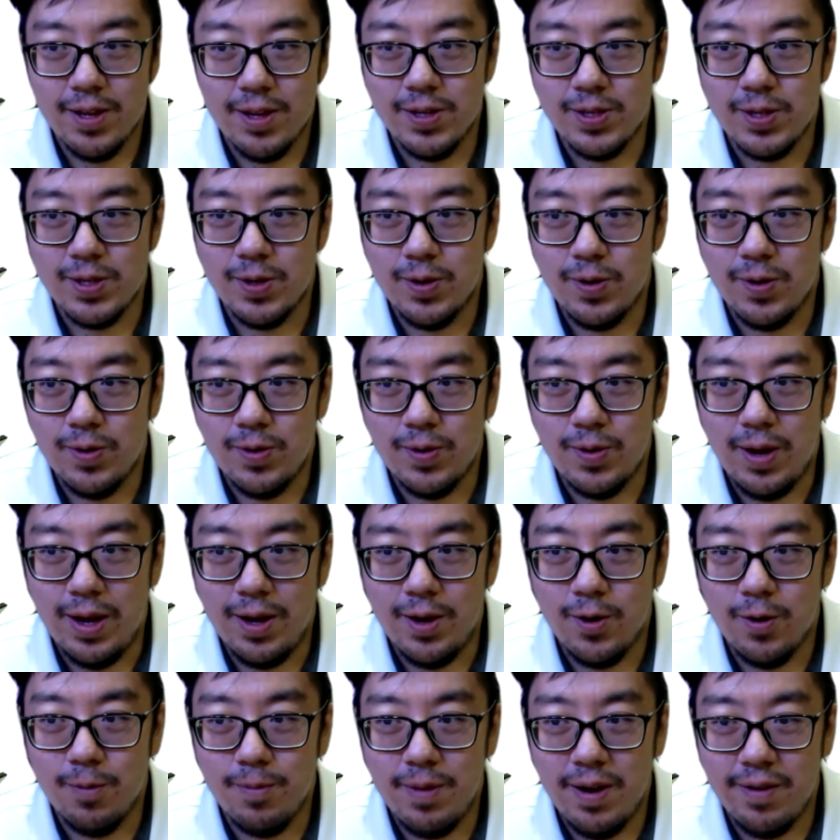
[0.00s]
So
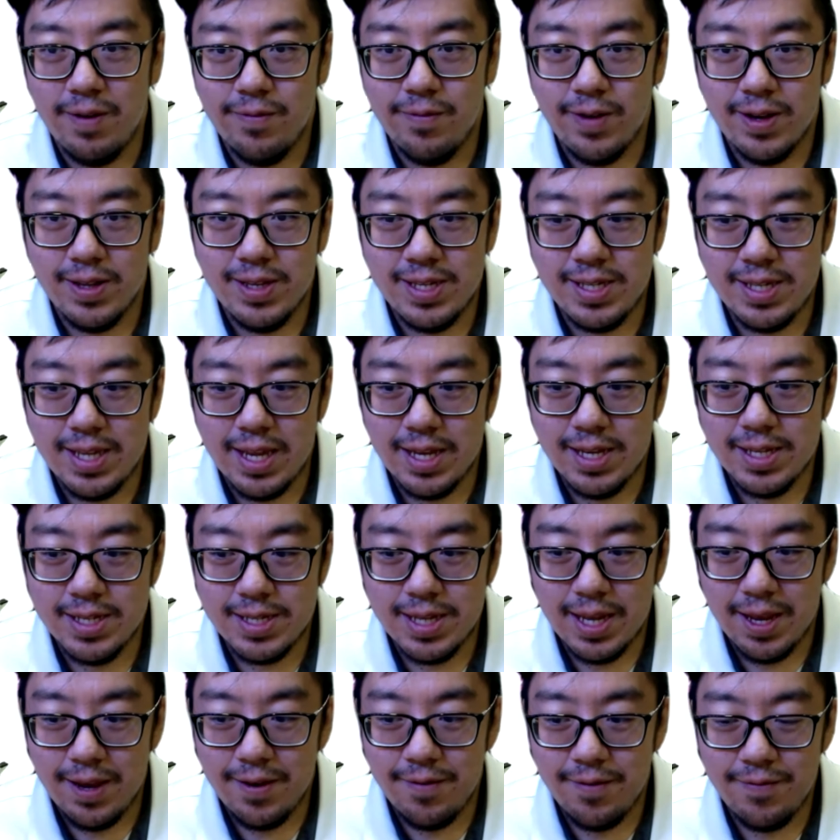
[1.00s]
I hope everyone stays
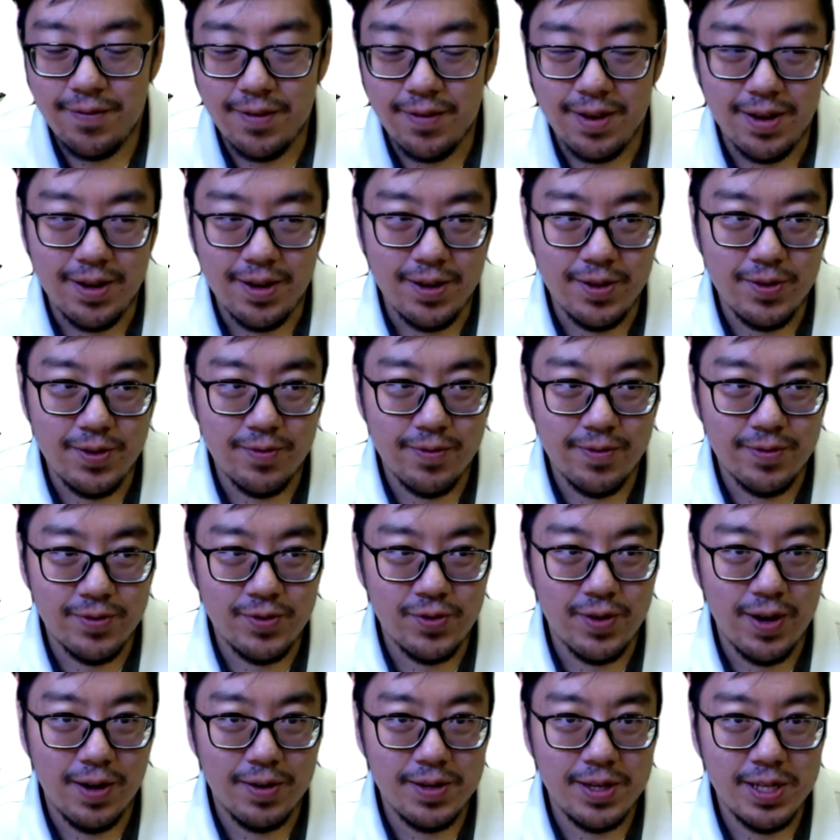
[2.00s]
safe uh,
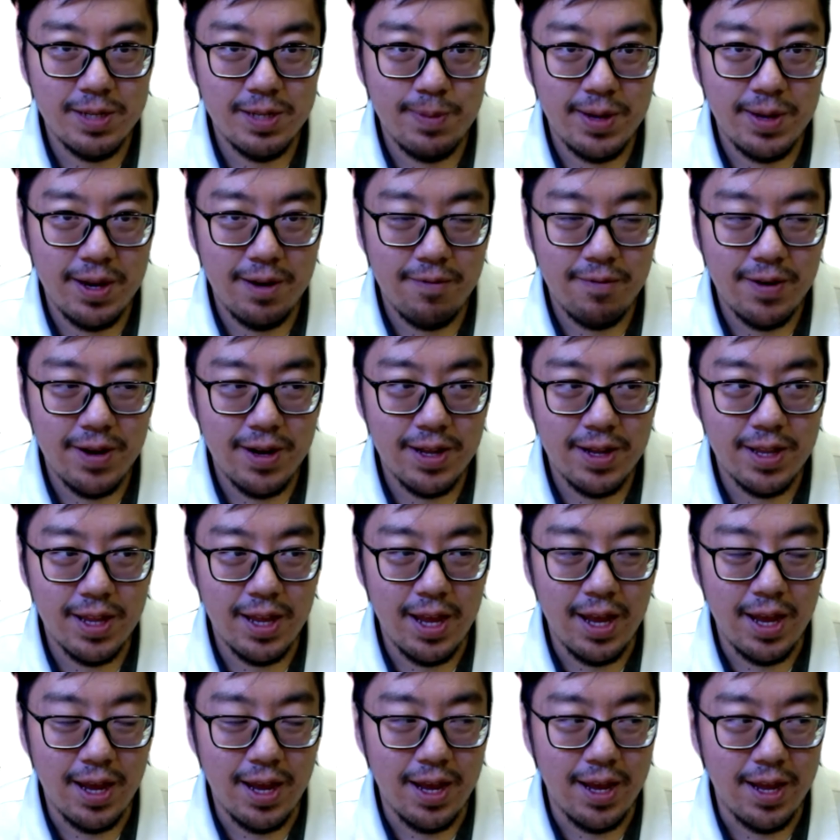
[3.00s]
throughout this period.
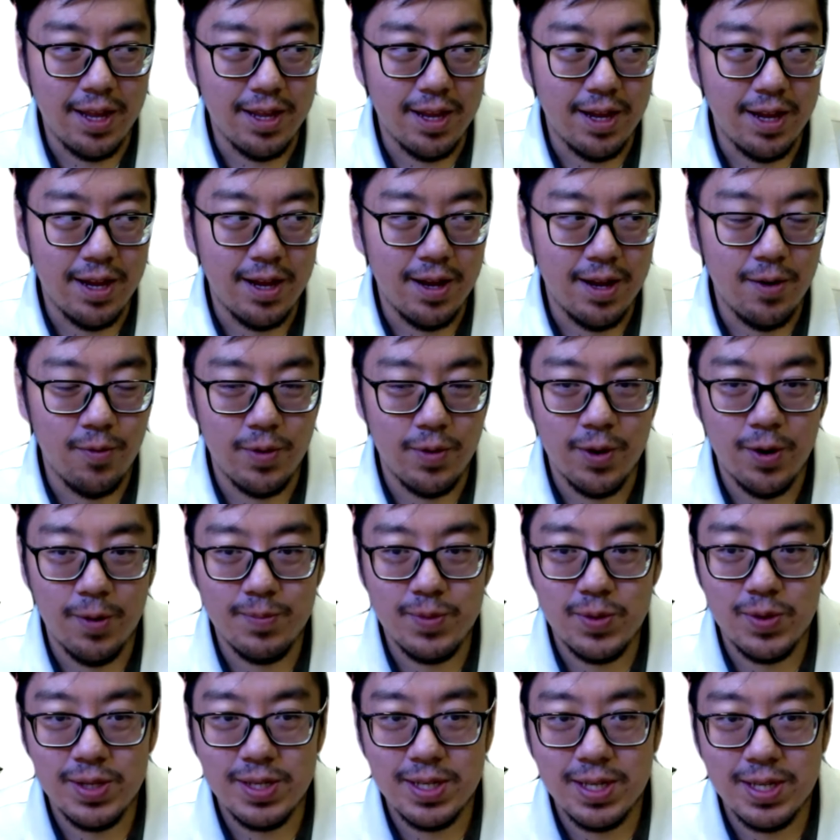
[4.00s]
And uh, we
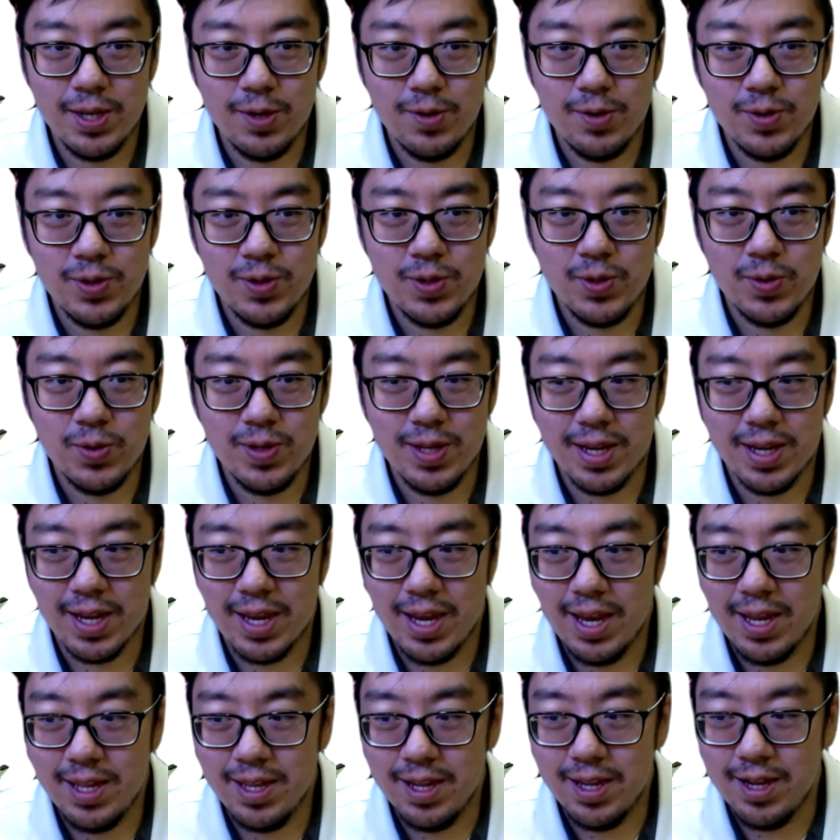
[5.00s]
hope to see you soon
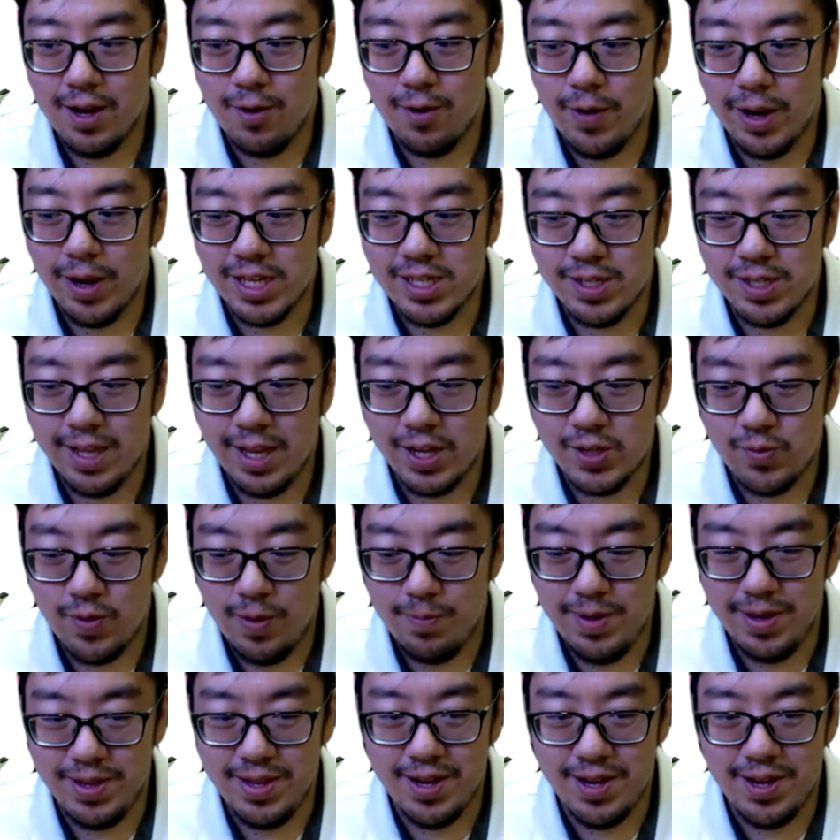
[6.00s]
again in our next, next
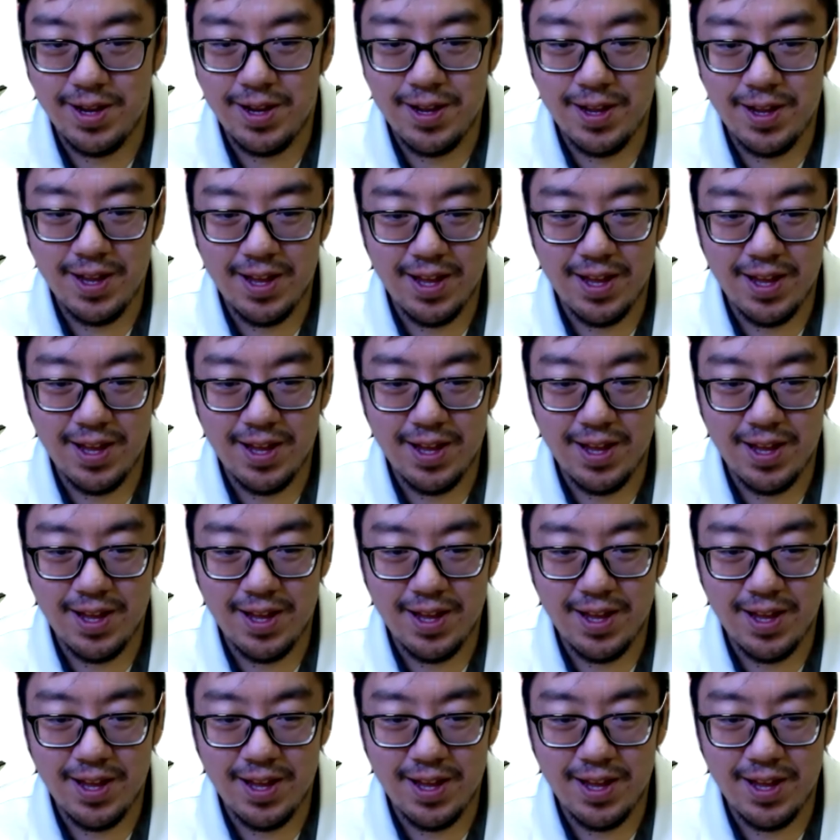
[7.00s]
webinar.